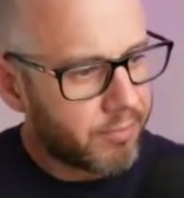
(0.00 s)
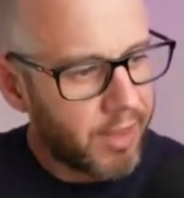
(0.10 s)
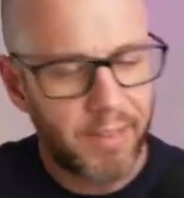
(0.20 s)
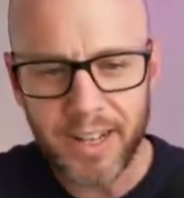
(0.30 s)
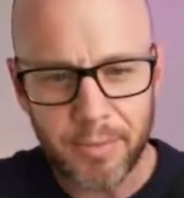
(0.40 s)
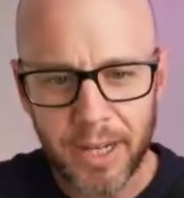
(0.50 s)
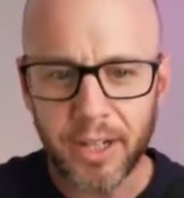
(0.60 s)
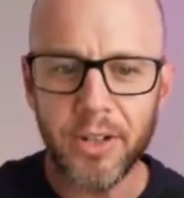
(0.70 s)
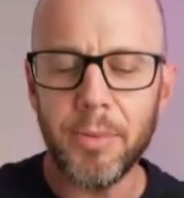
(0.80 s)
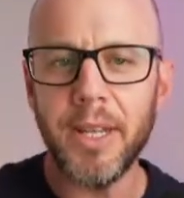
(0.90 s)
I've had to make
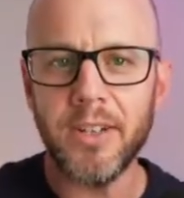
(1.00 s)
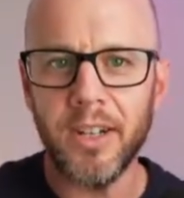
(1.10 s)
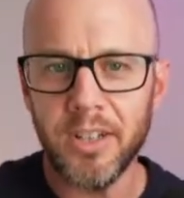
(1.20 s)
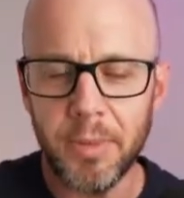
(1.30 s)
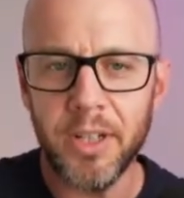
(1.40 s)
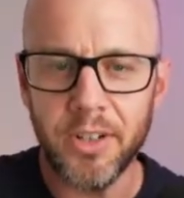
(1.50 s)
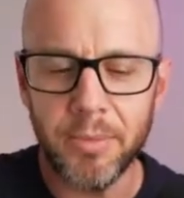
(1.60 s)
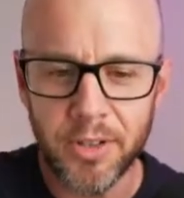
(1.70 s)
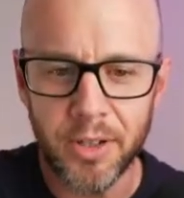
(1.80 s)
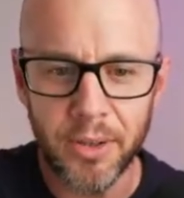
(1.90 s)
notes about this, guys, because I'm
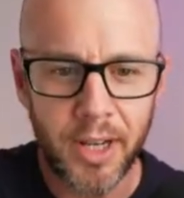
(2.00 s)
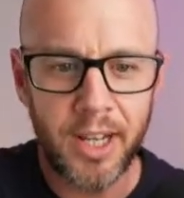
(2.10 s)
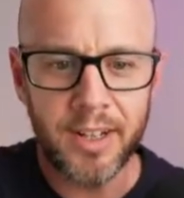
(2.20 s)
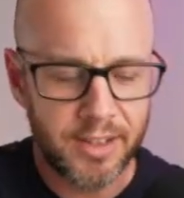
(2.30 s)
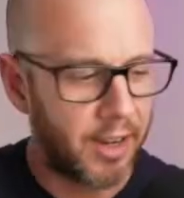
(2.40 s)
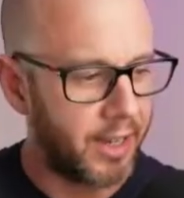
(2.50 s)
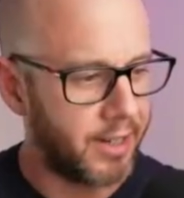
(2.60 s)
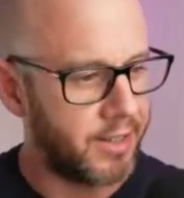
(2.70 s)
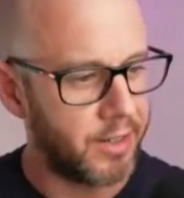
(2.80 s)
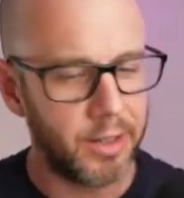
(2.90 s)
so tired.
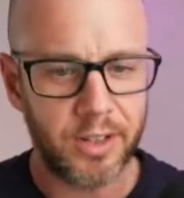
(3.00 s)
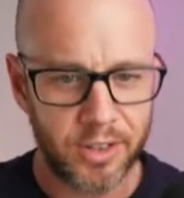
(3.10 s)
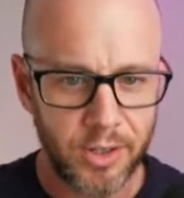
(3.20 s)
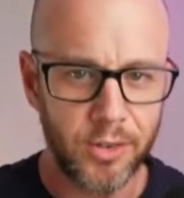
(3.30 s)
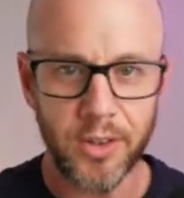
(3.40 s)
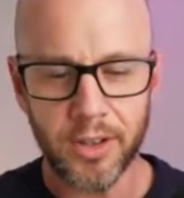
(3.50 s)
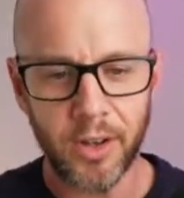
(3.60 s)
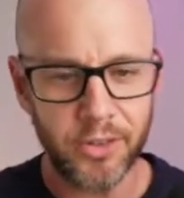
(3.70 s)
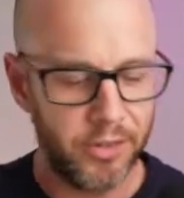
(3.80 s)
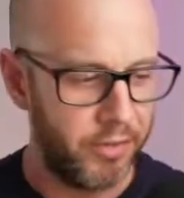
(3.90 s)
So excuse the
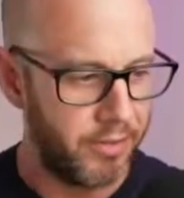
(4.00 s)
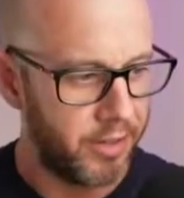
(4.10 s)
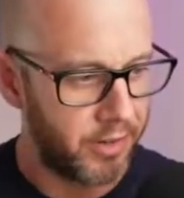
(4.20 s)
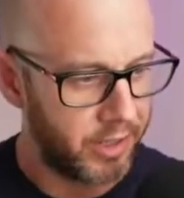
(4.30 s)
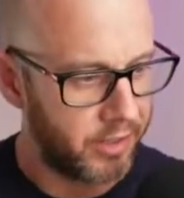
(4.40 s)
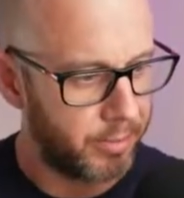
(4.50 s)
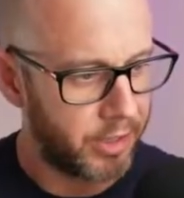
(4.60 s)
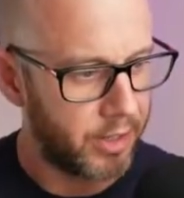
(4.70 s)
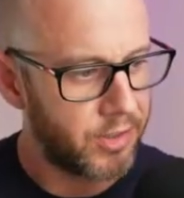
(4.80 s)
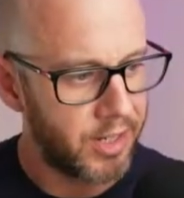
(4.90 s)
constant referring to my
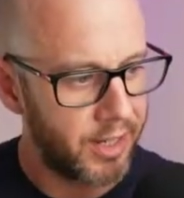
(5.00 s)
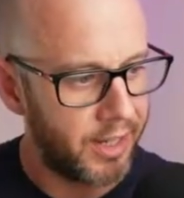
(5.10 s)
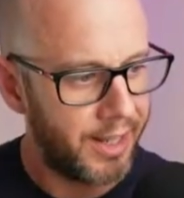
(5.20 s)
notes here.